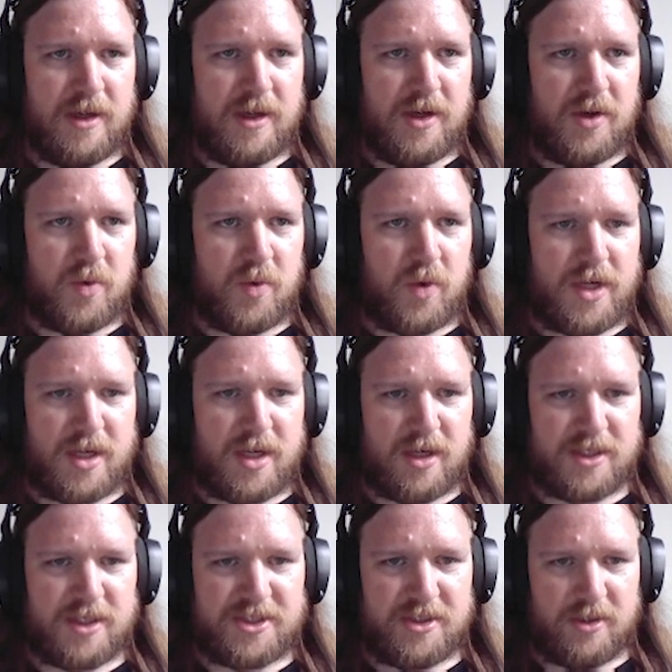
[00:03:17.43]
We are
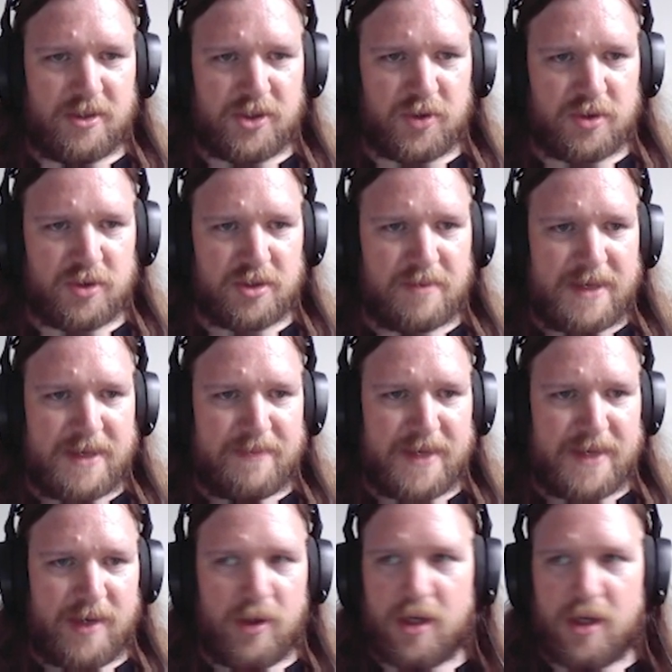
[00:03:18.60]
still short on
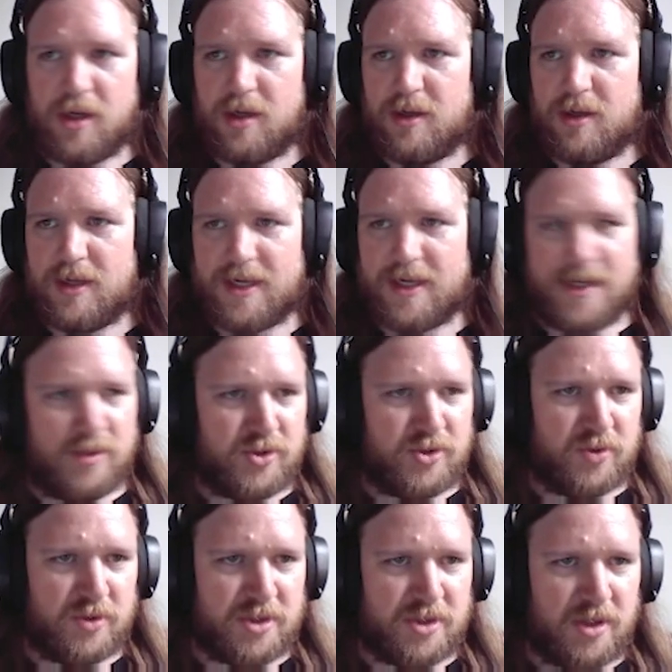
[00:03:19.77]
manpower. How
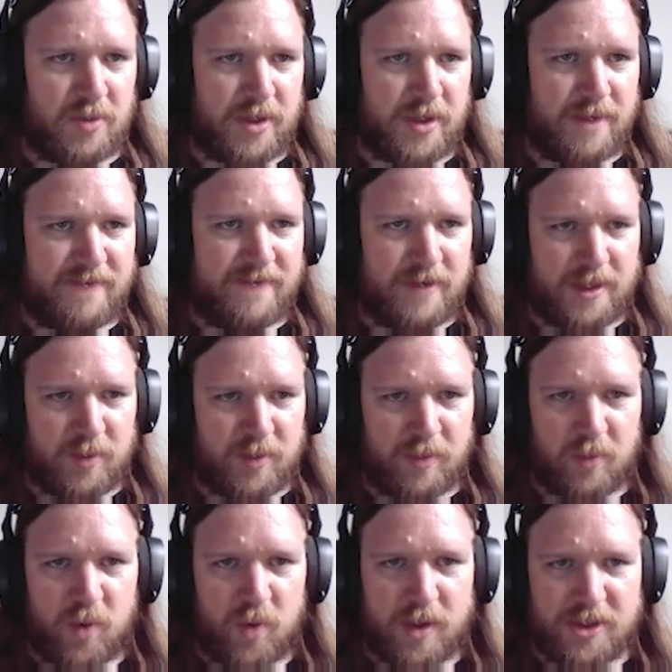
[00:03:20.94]
short are we? I feel like we're
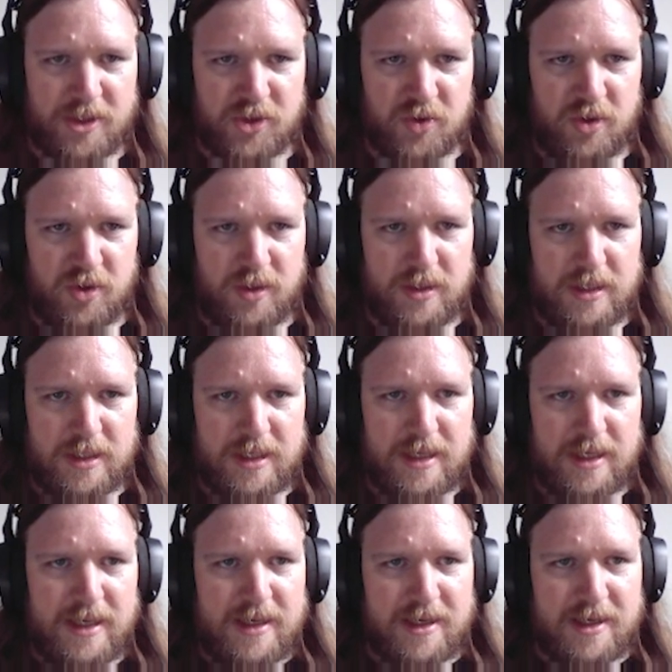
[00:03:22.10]
quite short.
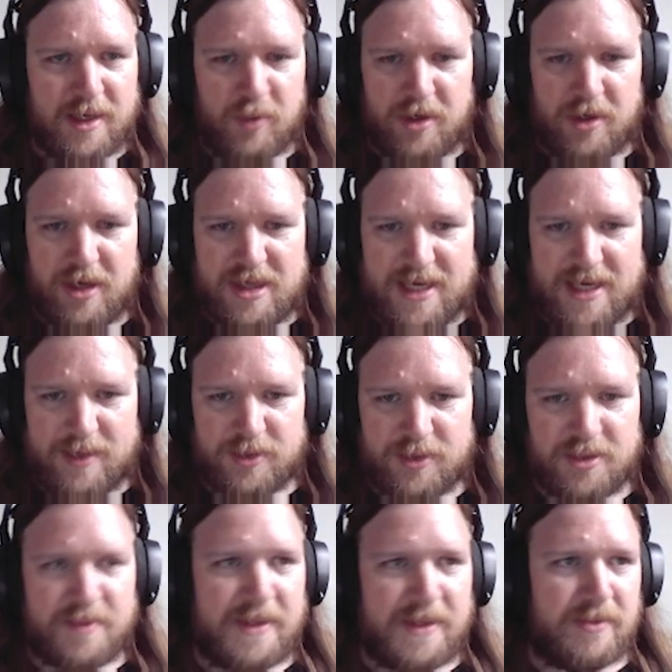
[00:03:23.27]
Yeah, we're 9,000
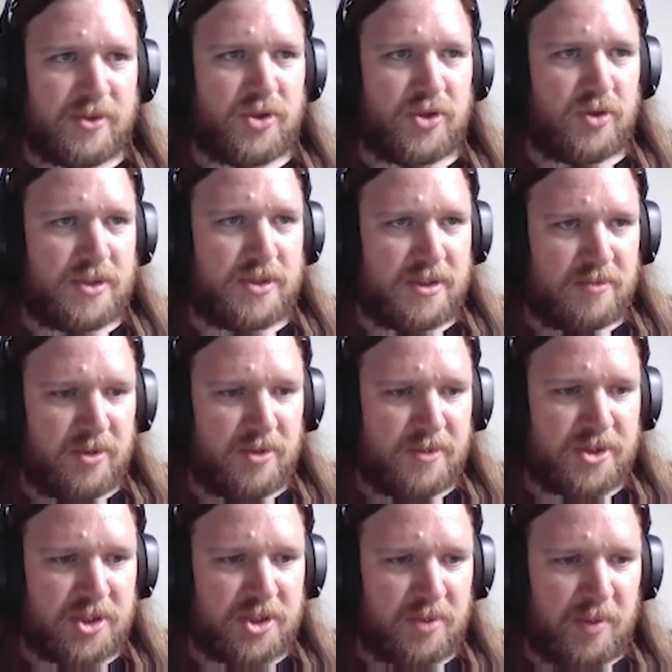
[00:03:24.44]
people short at the moment,
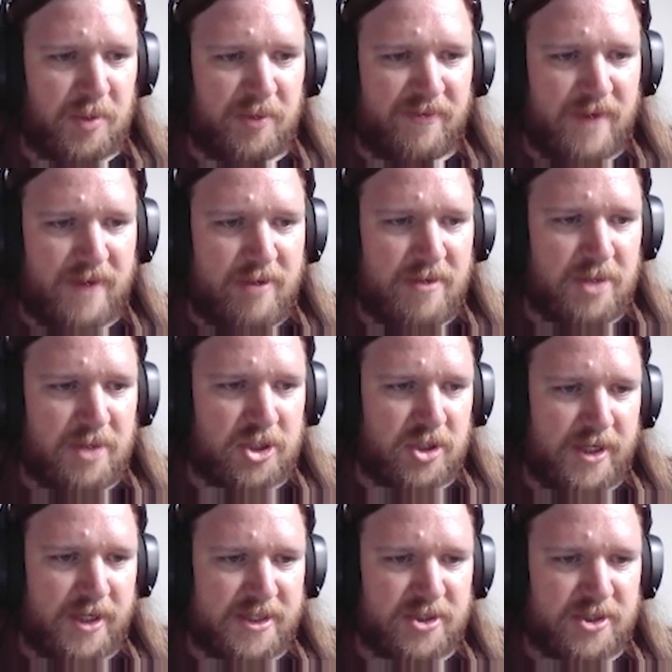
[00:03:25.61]
so we would very much
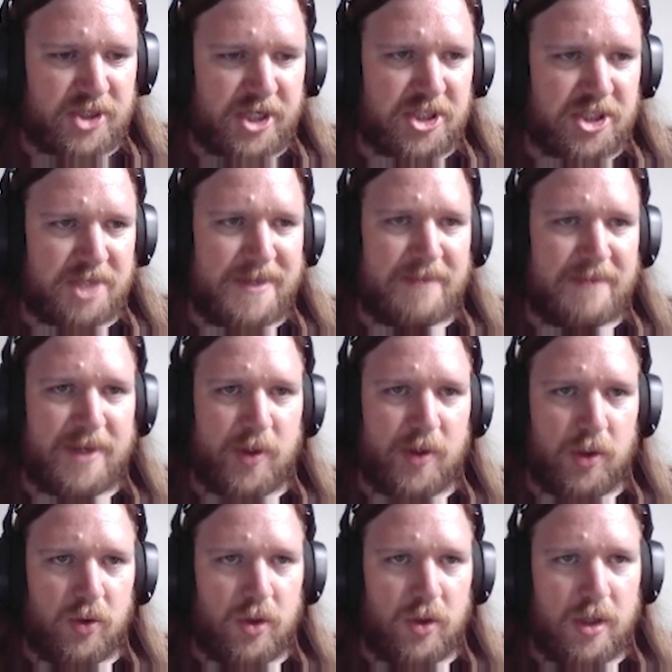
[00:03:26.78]
like to change our manpower
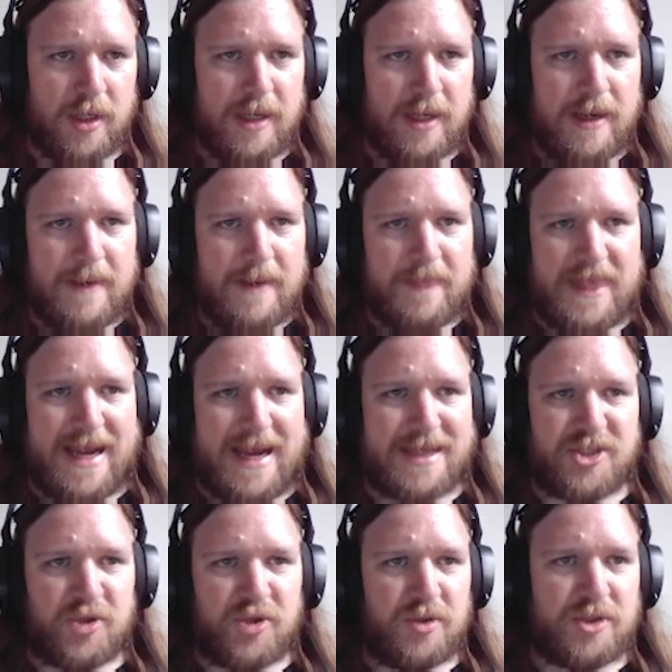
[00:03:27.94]
law as
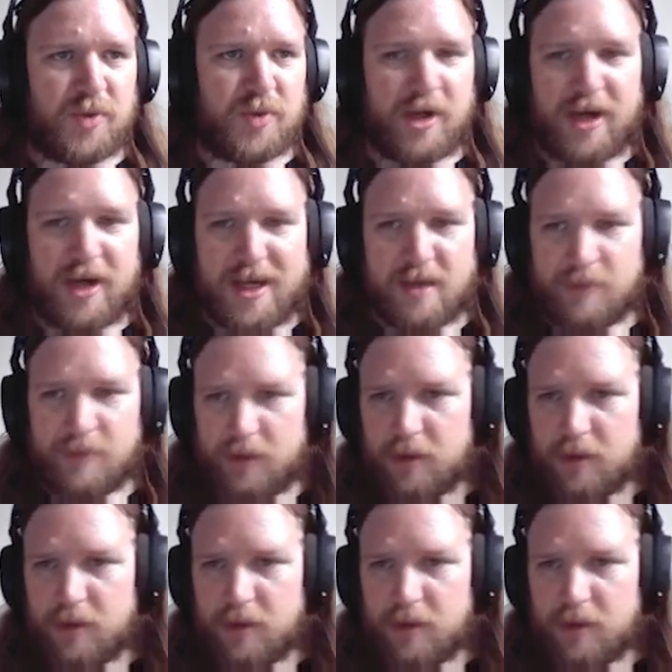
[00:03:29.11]
soon as we are able.